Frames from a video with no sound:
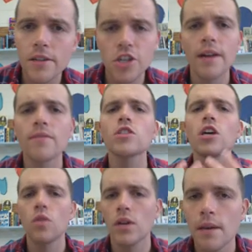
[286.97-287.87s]
She never
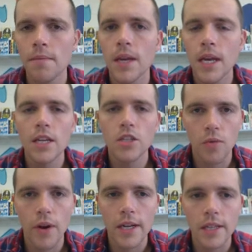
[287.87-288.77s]
told him
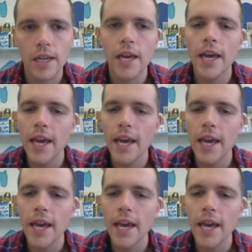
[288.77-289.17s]
directly.